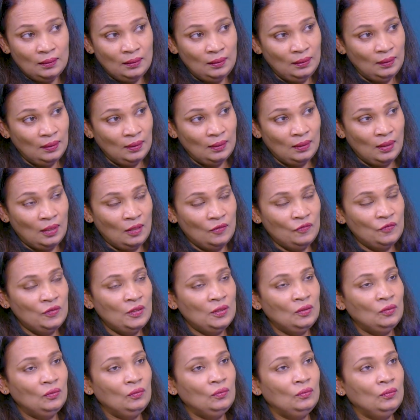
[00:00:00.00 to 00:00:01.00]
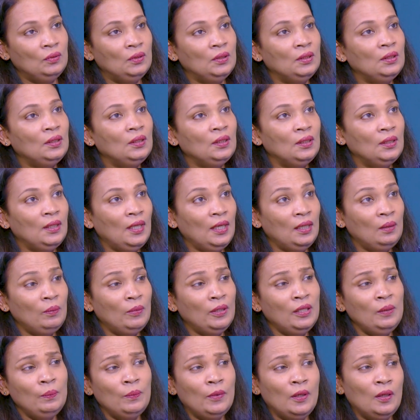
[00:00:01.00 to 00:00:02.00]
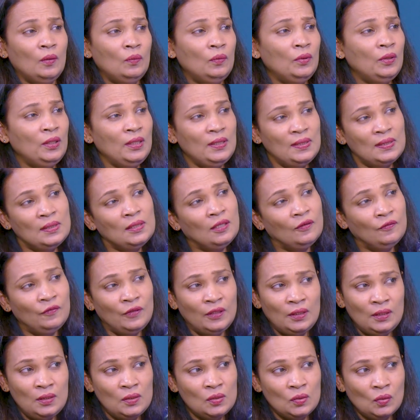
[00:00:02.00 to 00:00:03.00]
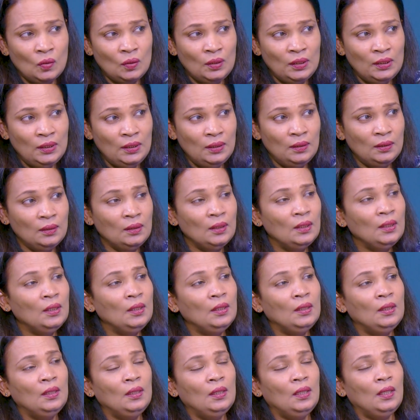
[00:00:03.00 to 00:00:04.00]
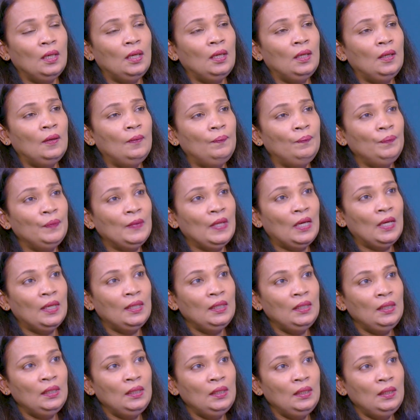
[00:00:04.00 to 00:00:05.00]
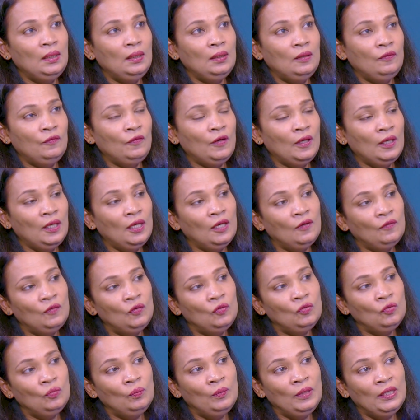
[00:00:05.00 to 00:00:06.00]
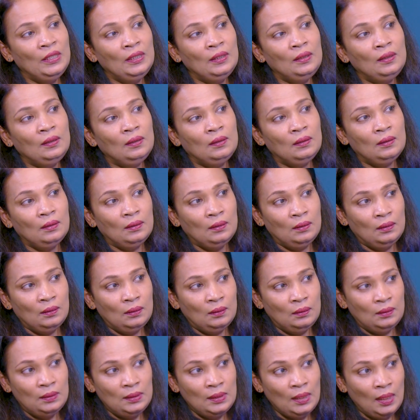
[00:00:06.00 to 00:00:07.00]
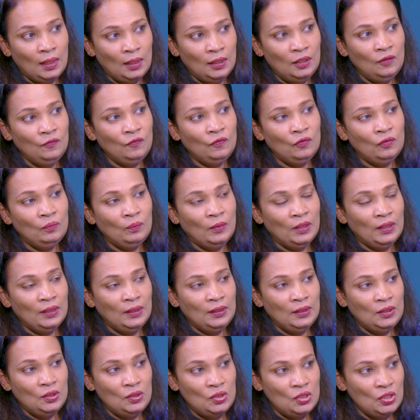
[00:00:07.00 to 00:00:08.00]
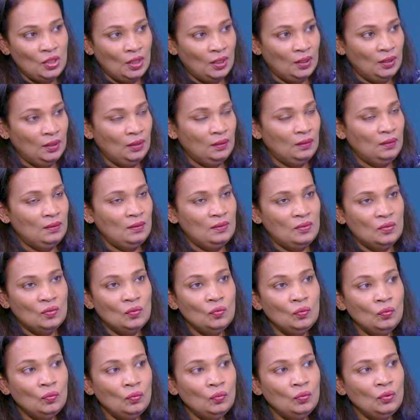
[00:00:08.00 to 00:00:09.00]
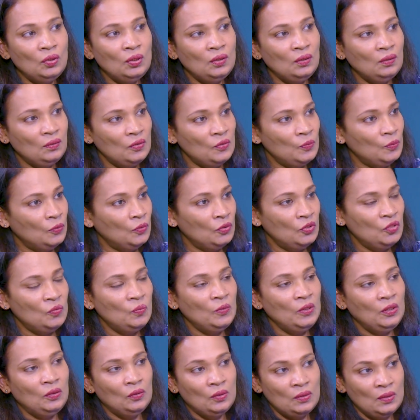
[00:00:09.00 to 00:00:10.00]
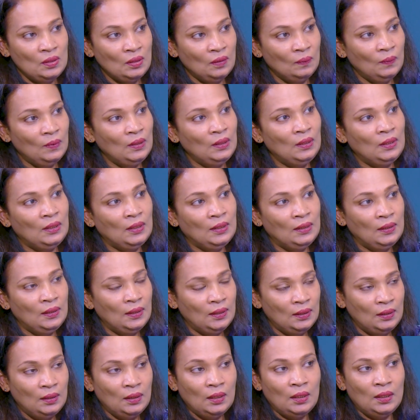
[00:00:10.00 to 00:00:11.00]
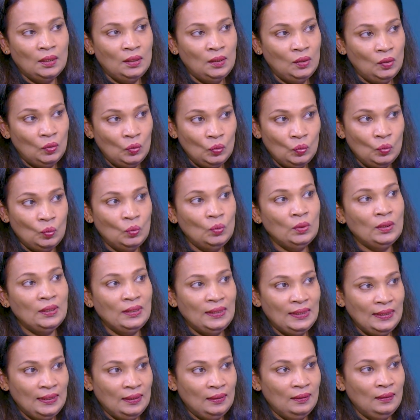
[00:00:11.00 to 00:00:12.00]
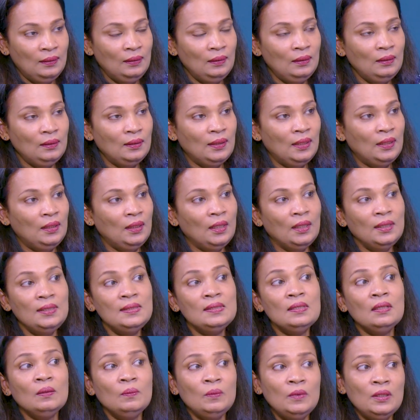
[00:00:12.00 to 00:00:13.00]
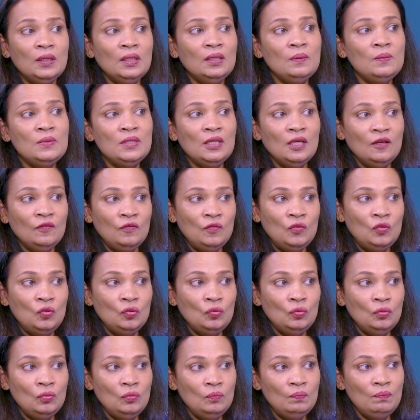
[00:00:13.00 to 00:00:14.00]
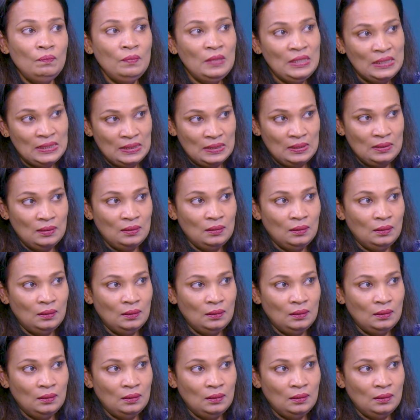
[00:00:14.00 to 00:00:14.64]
in the afternoon, and my boundaries are very solid. If I have to make time for my child's school sports meet or something like that, I do attend, and I sometimes have to miss